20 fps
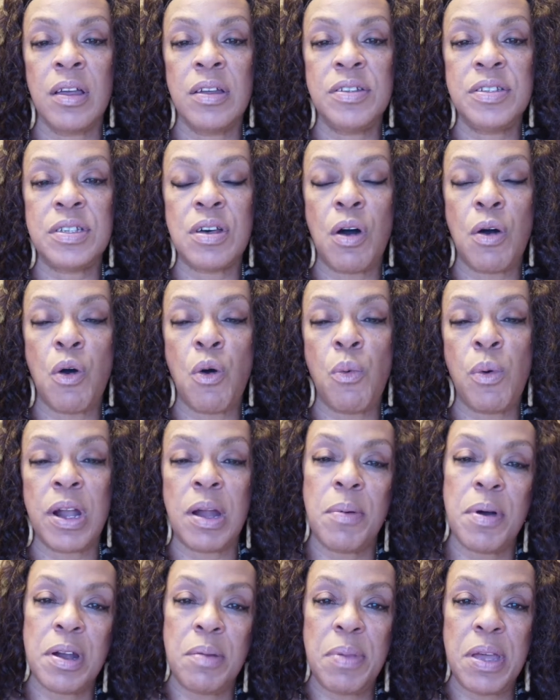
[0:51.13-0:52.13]
So what
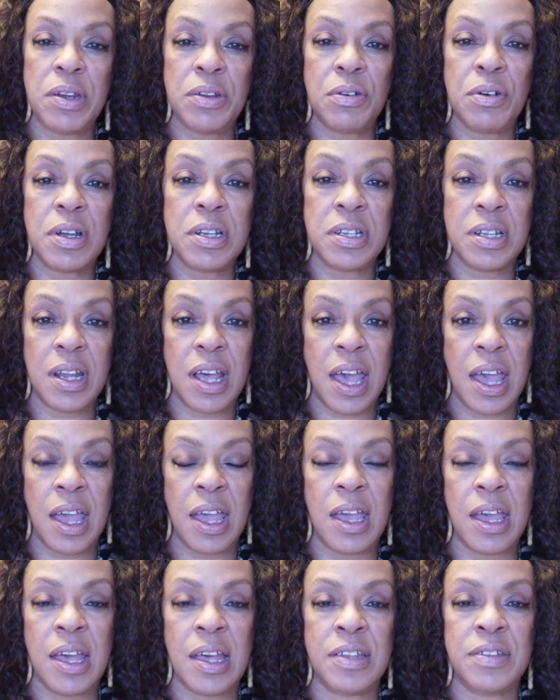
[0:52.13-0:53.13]
I want to be doing
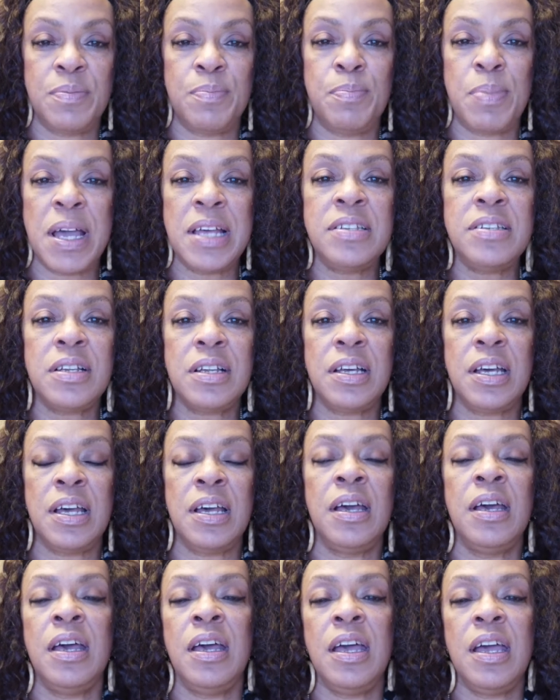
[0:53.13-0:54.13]
today is
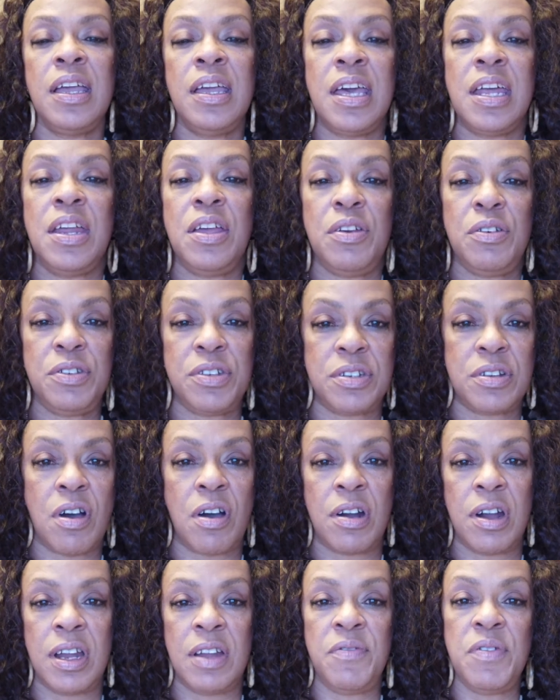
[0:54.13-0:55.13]
basically getting you
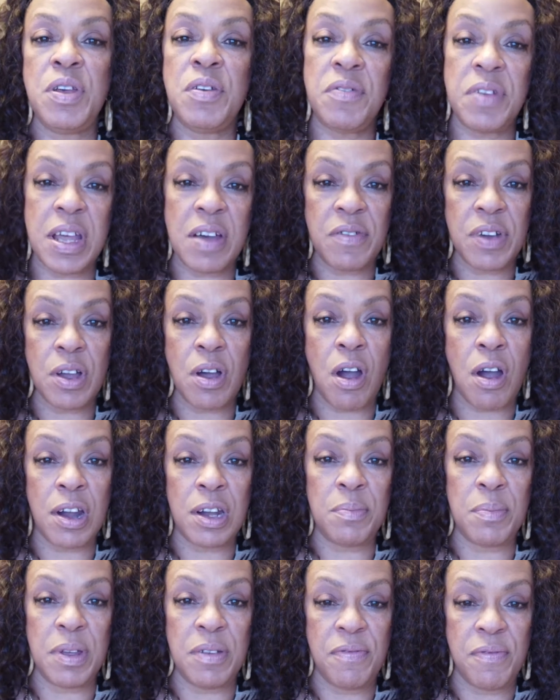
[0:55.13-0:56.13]
started. If you've never
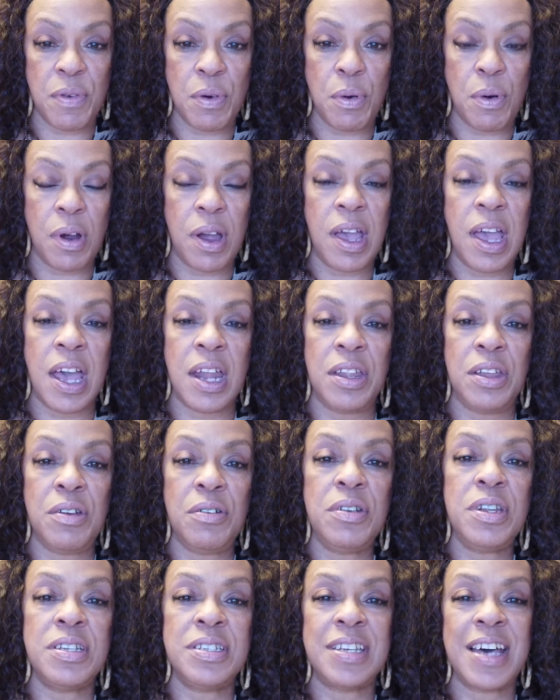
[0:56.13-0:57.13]
gardened before and
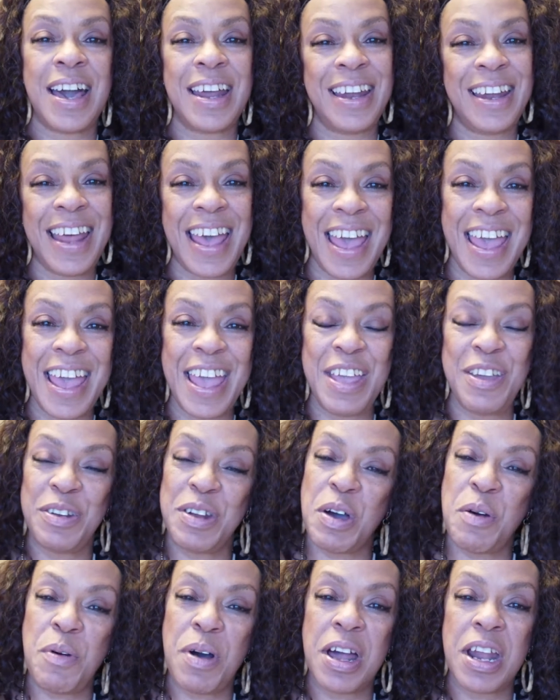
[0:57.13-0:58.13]
you decided, hey, you
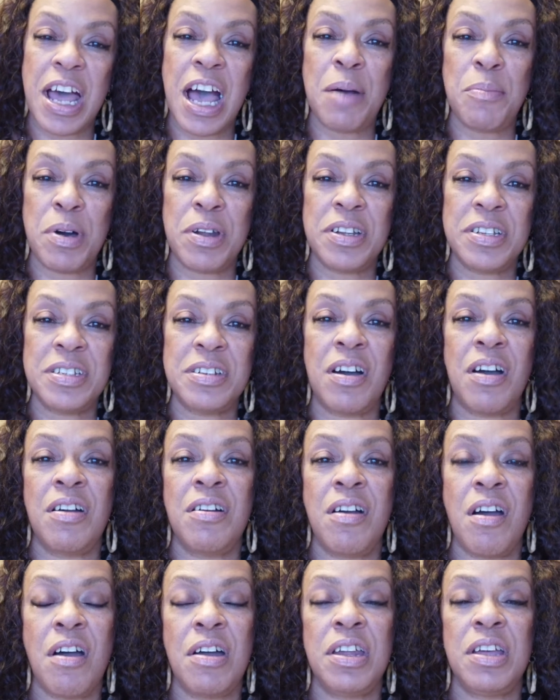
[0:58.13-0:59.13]
know what, I'm going to
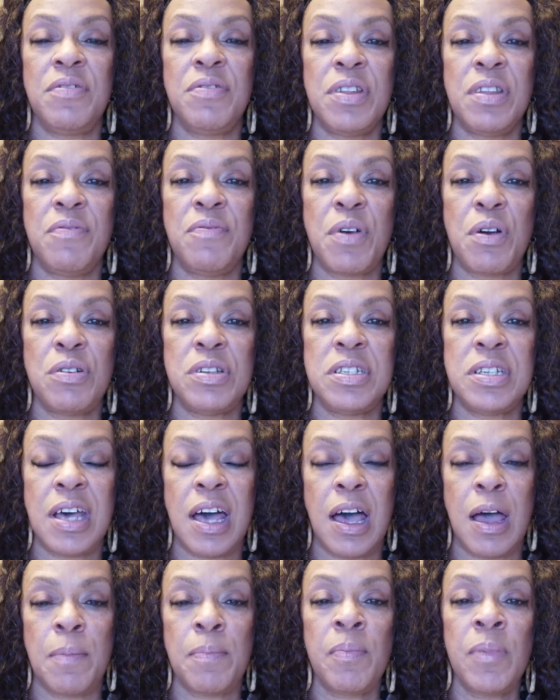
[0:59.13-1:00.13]
start gardening for the first
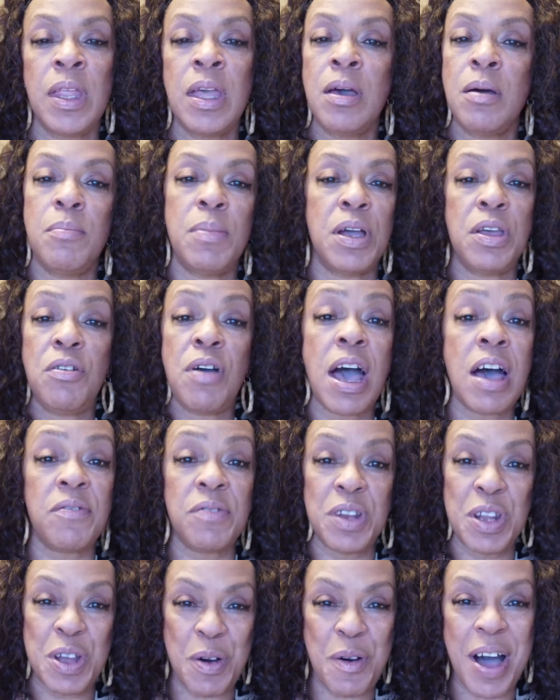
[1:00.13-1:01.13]
time, but you
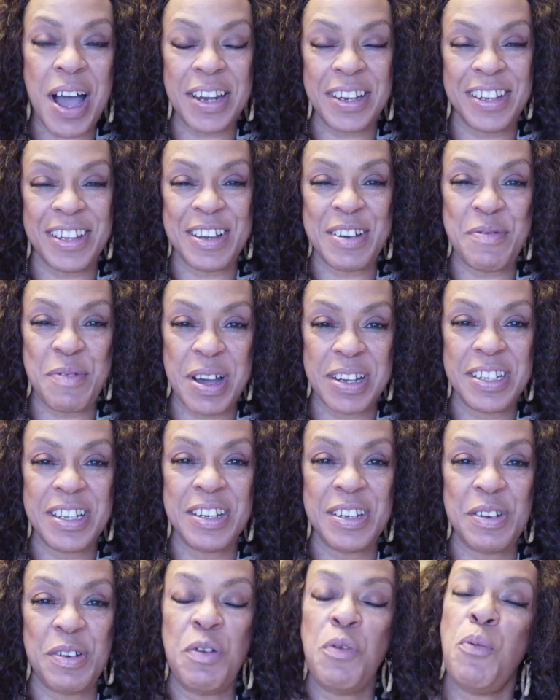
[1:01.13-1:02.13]
have no idea what to
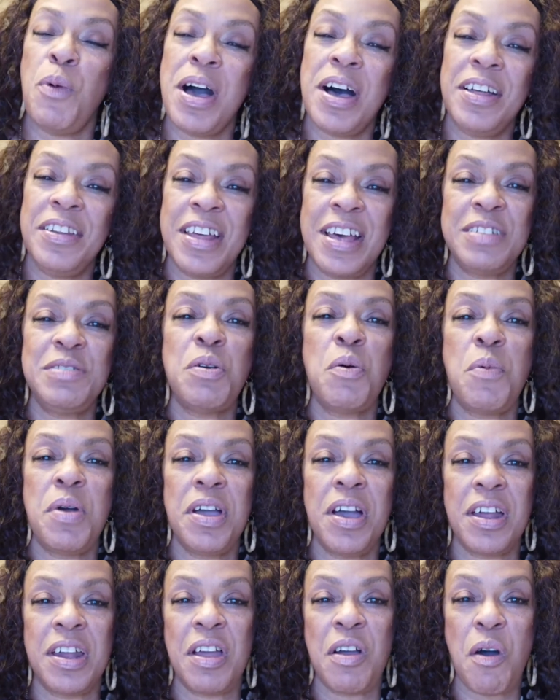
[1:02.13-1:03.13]
do, well, that's what
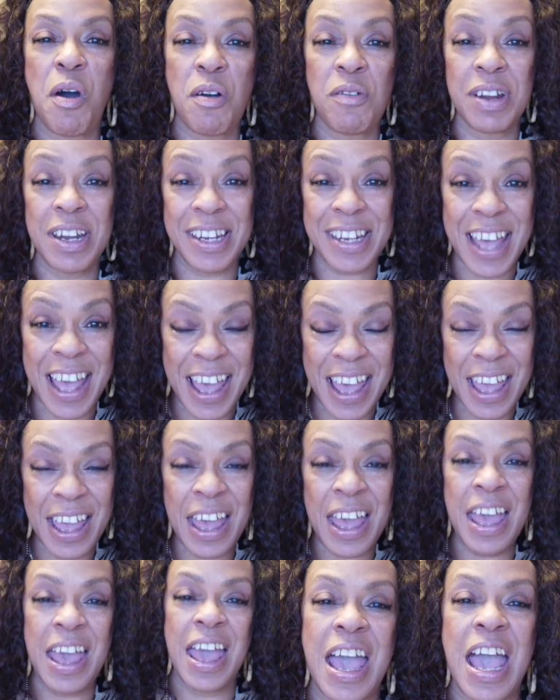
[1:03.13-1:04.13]
we're going to go over today,
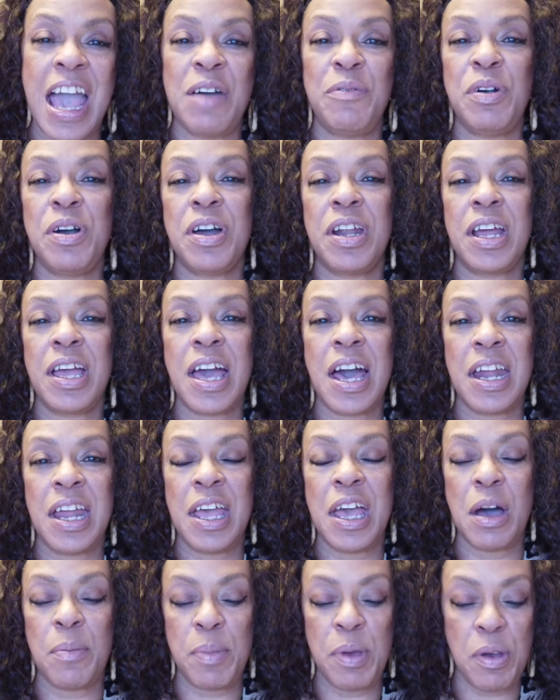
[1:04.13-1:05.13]
and we're going to kind
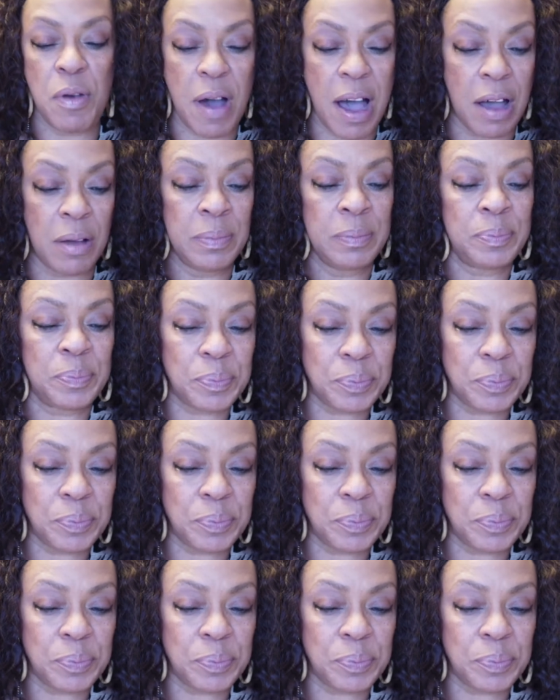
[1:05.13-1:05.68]
of help you out.